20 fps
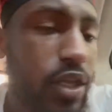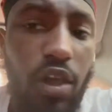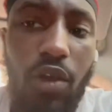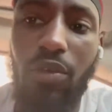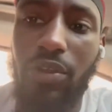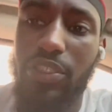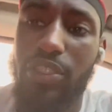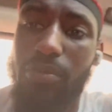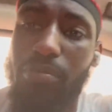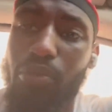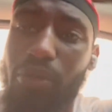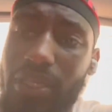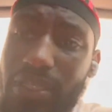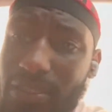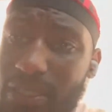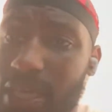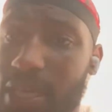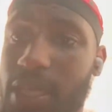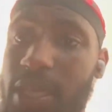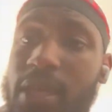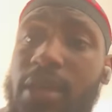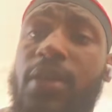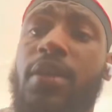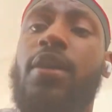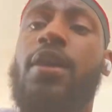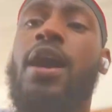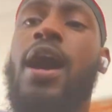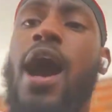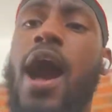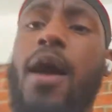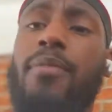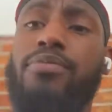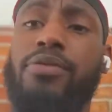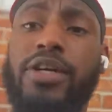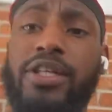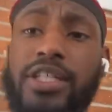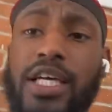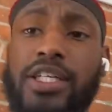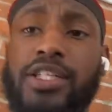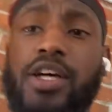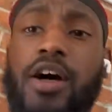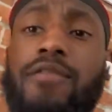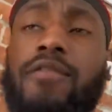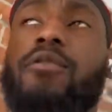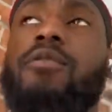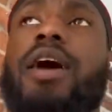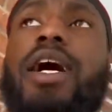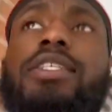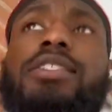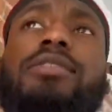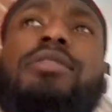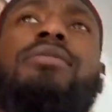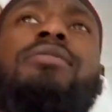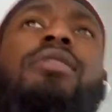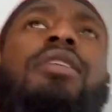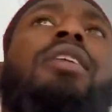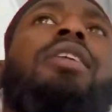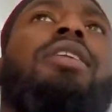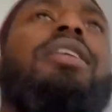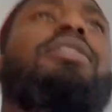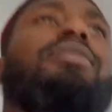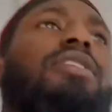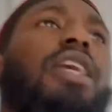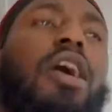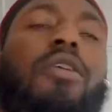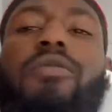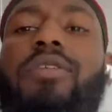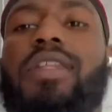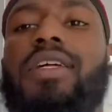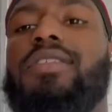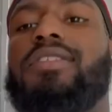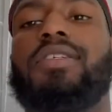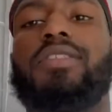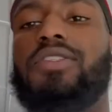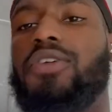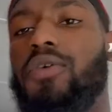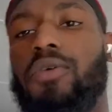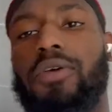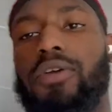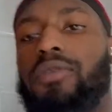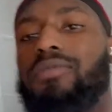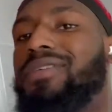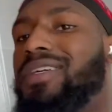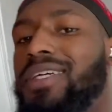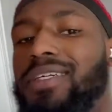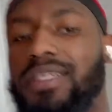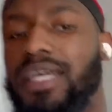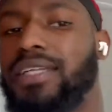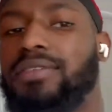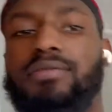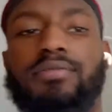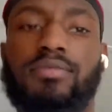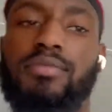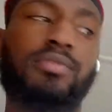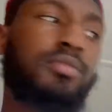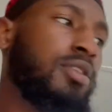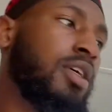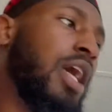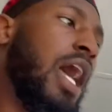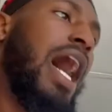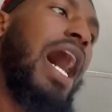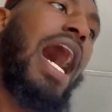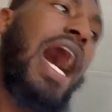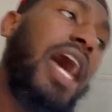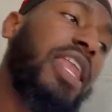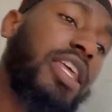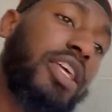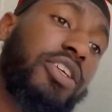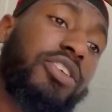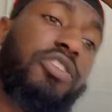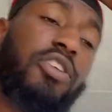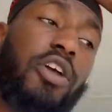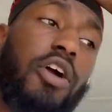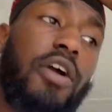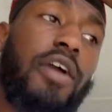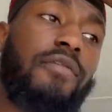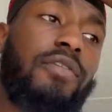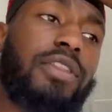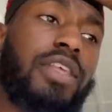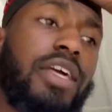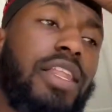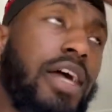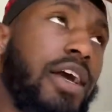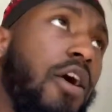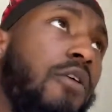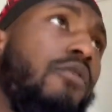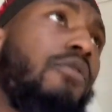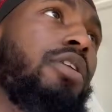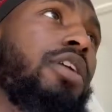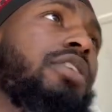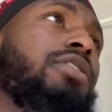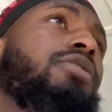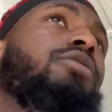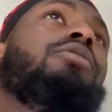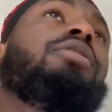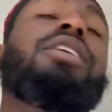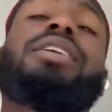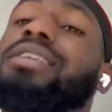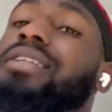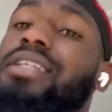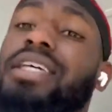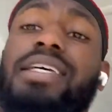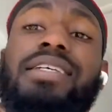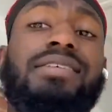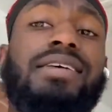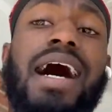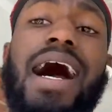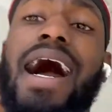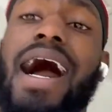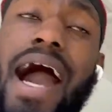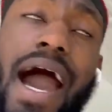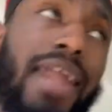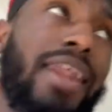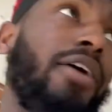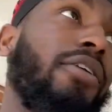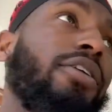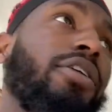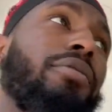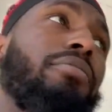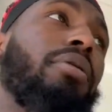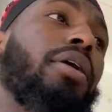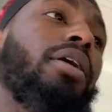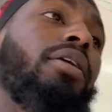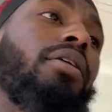with your boy Zay. I appreciate y'all for watching. It's not really a tutorial because I didn't show y'all everything like I wanted to because it's hot out here, bro.